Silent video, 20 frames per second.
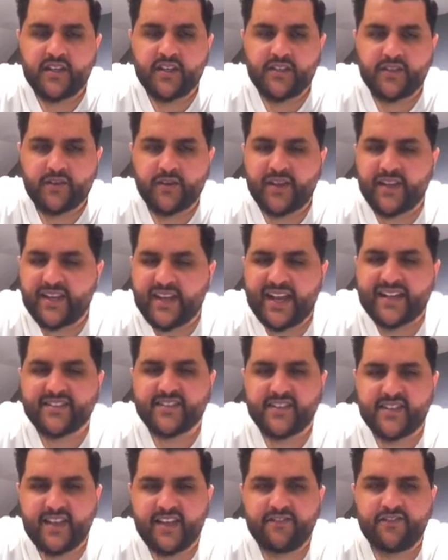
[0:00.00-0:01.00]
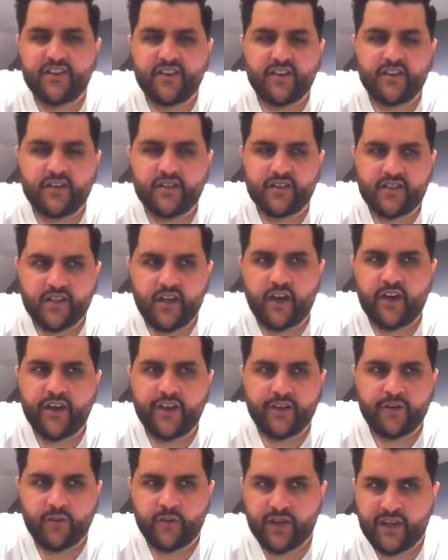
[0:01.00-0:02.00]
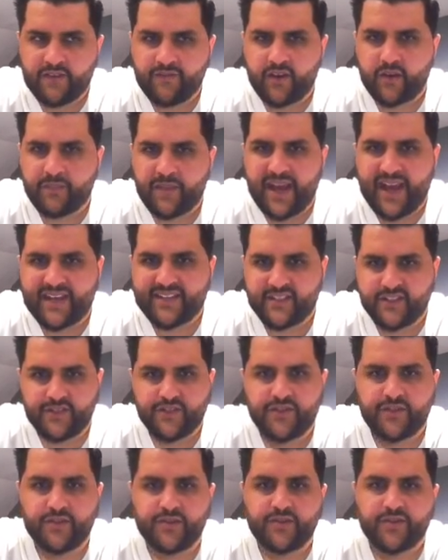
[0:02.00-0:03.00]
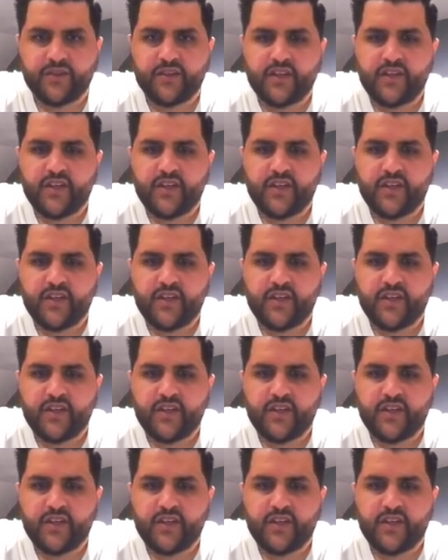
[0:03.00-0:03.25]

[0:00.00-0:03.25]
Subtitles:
So he has a never die or give up attitude